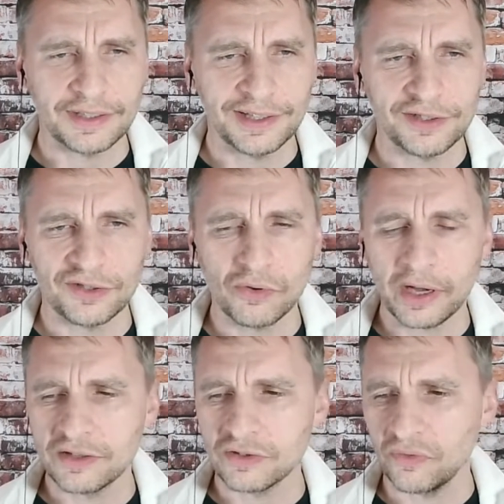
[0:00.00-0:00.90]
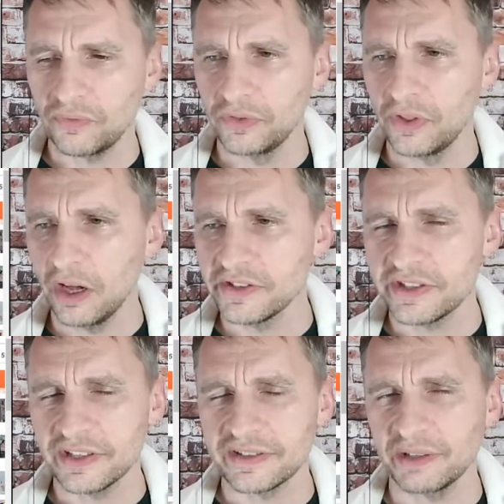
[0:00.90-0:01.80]
And there's all kinds of
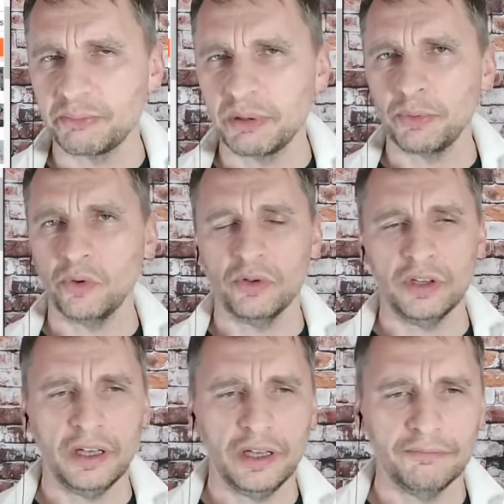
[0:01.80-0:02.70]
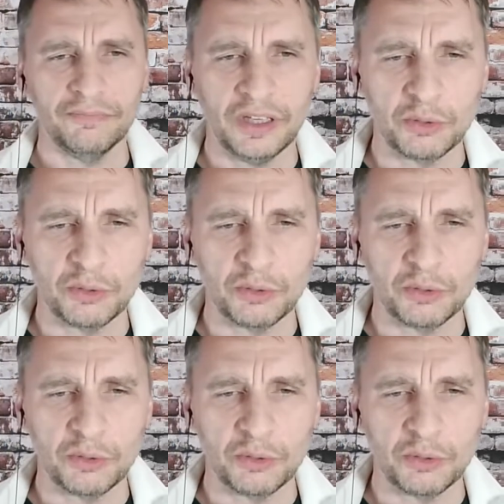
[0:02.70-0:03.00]
nonsense that people are